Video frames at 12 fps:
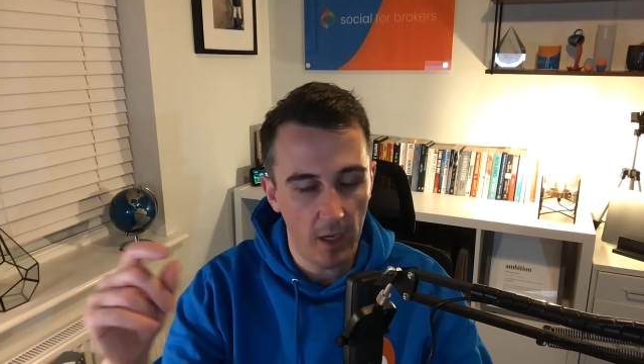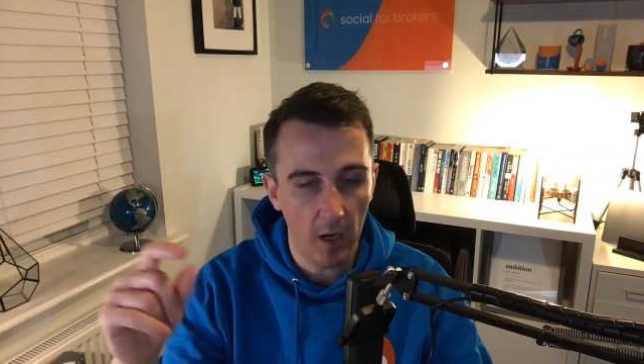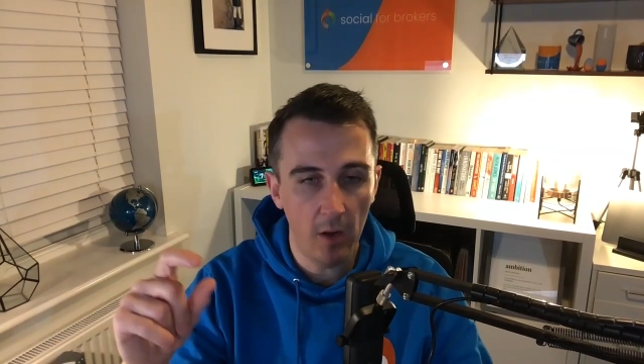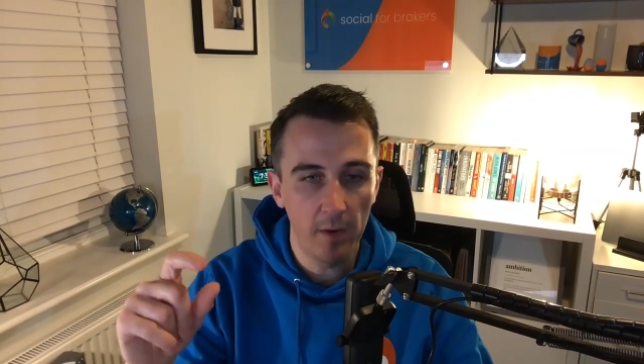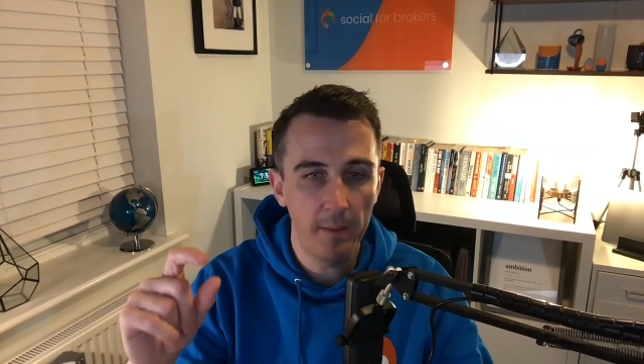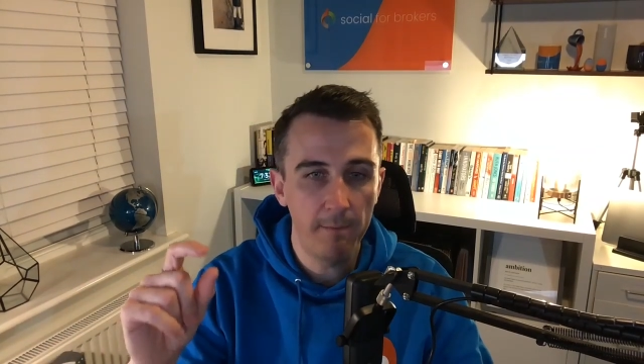
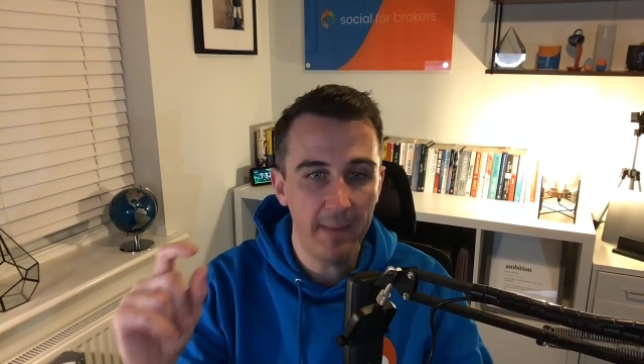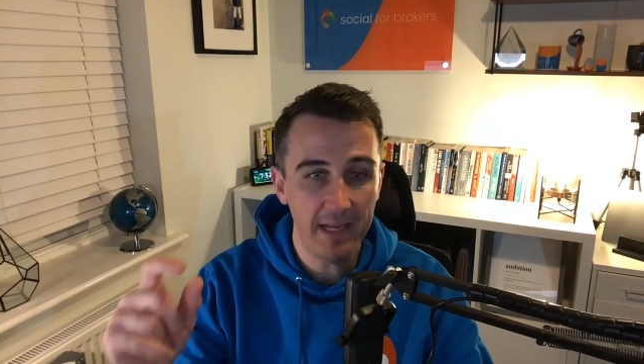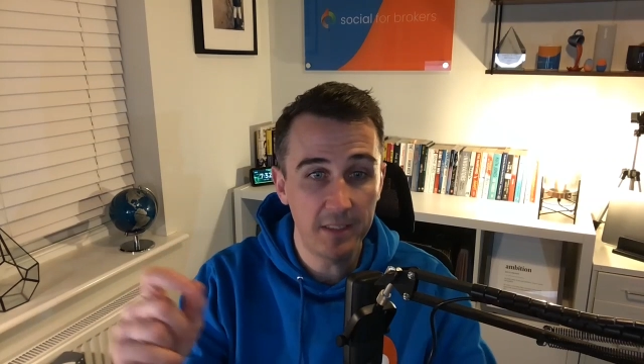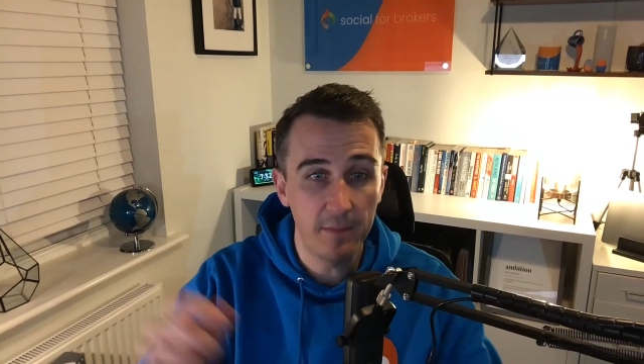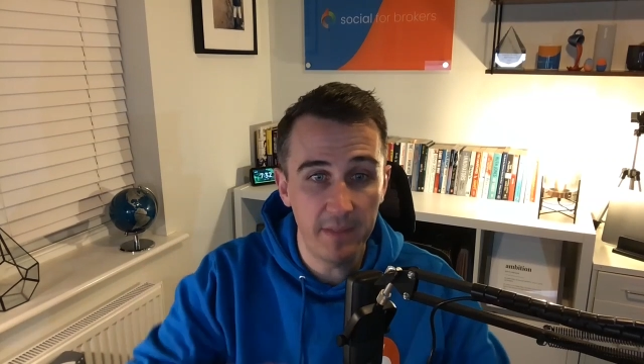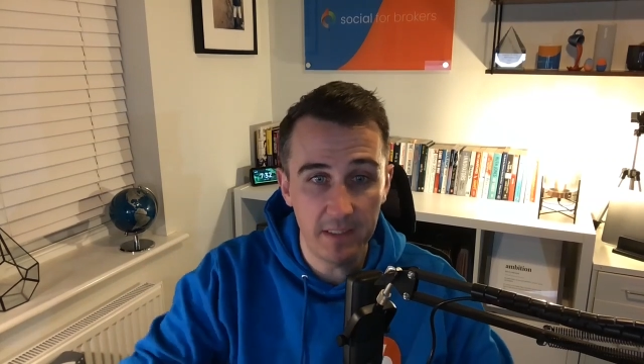On the
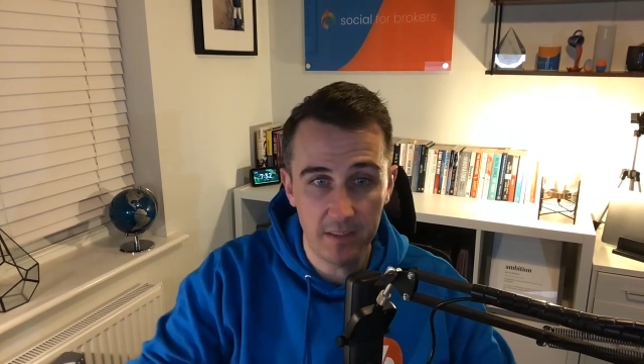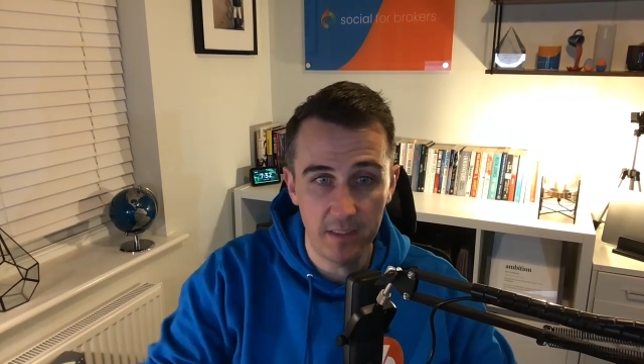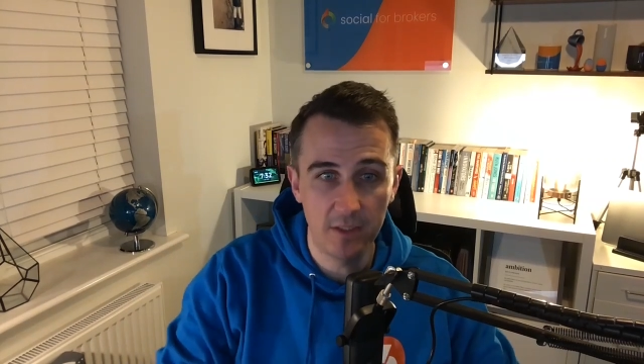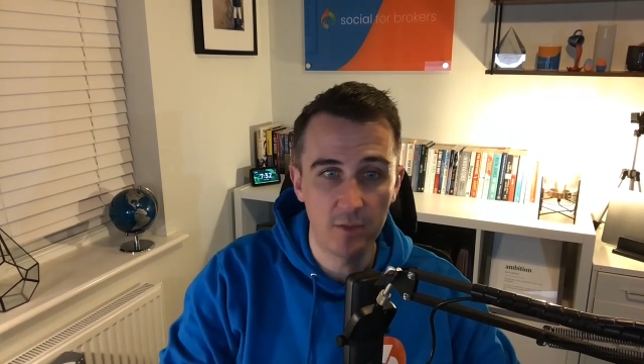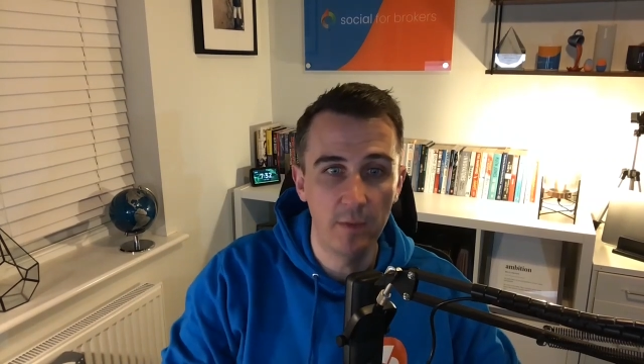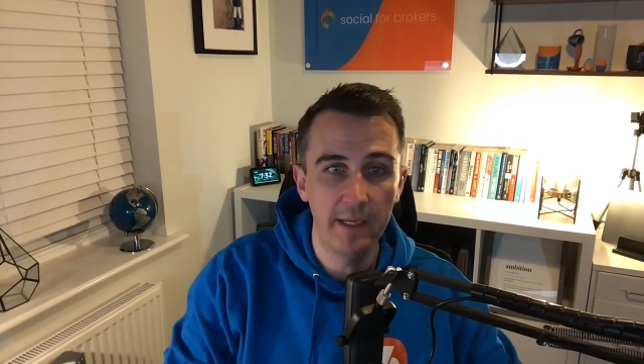Meta
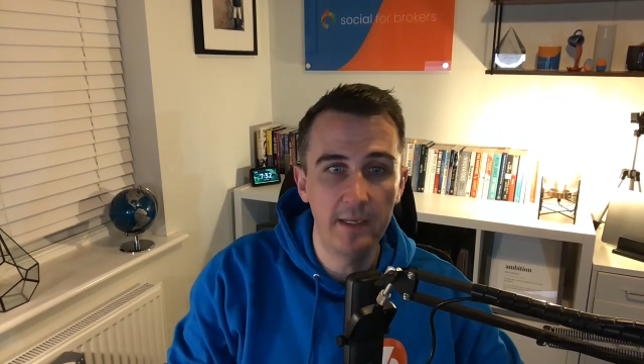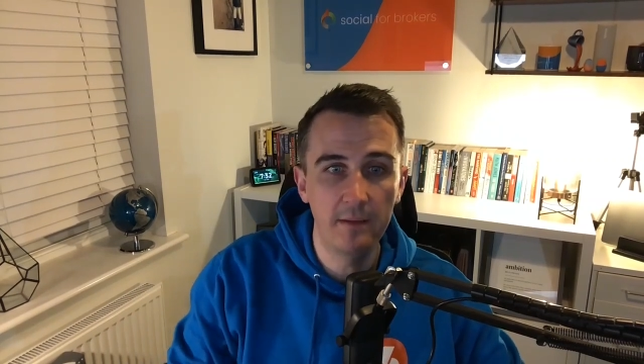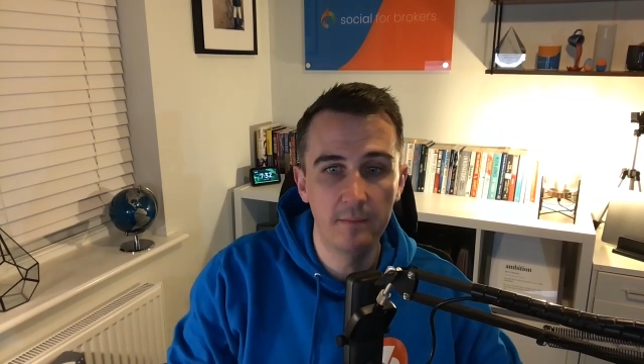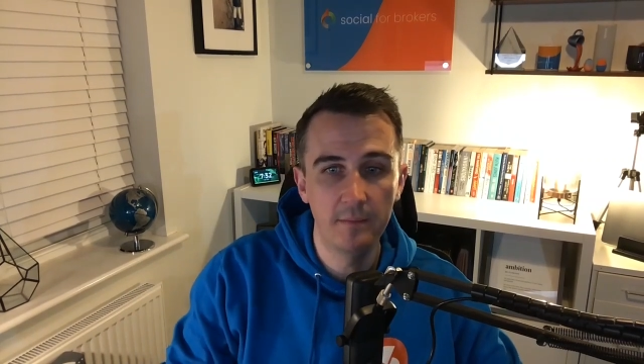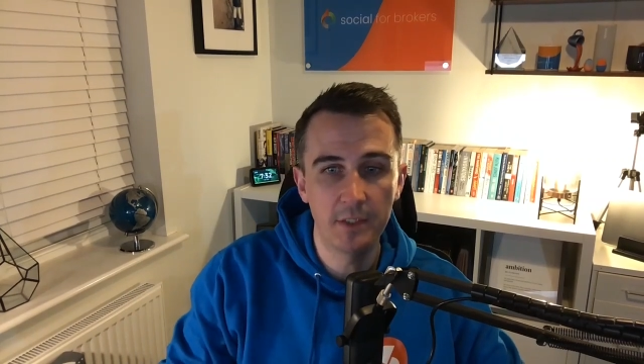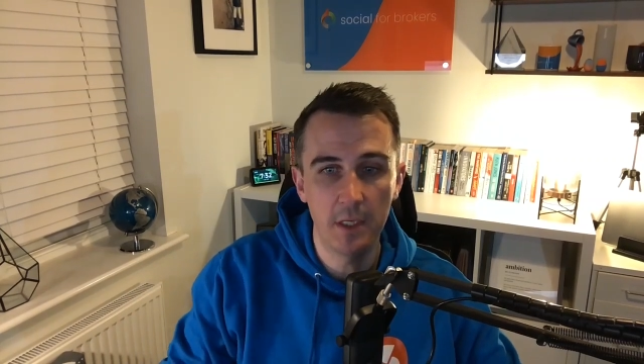Business Suite,
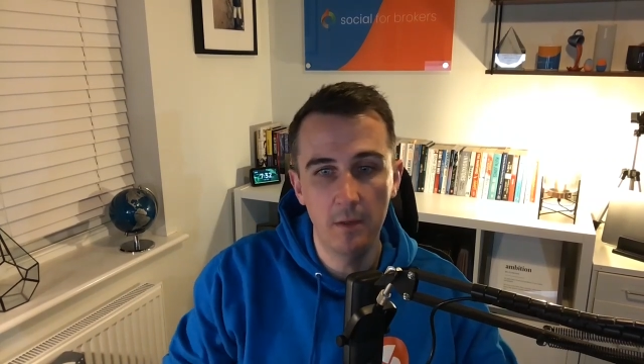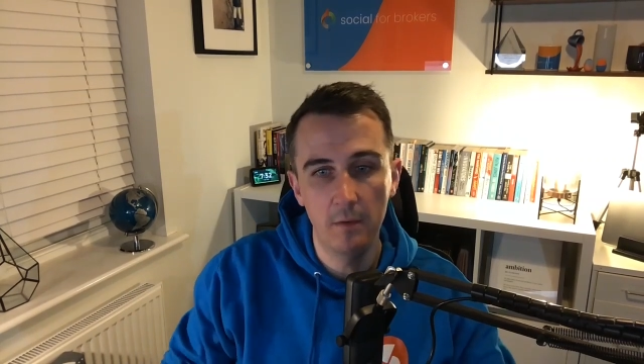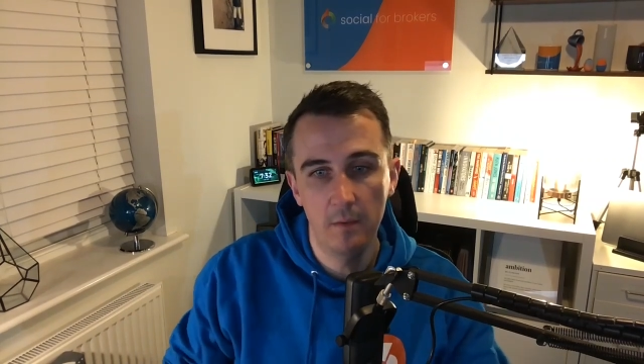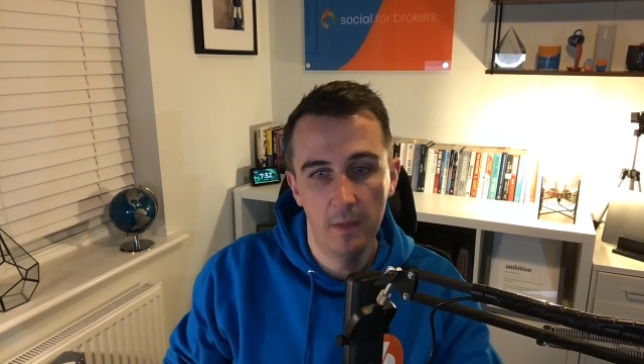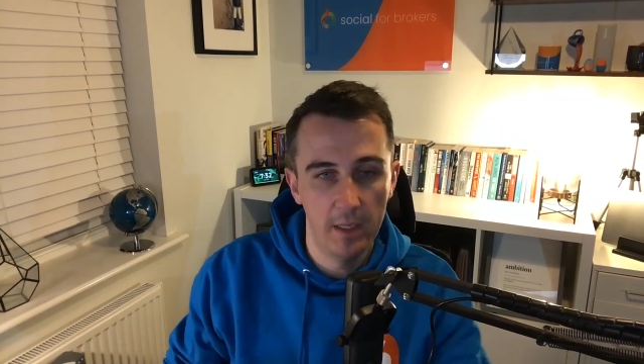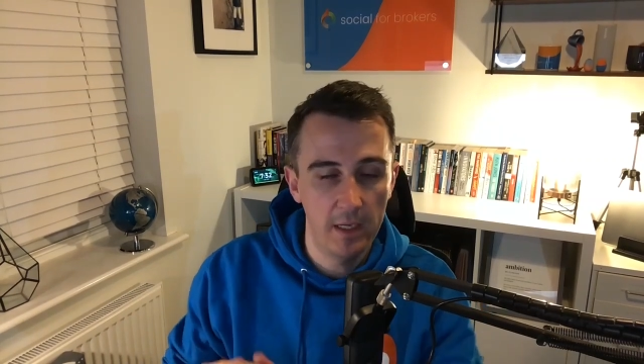so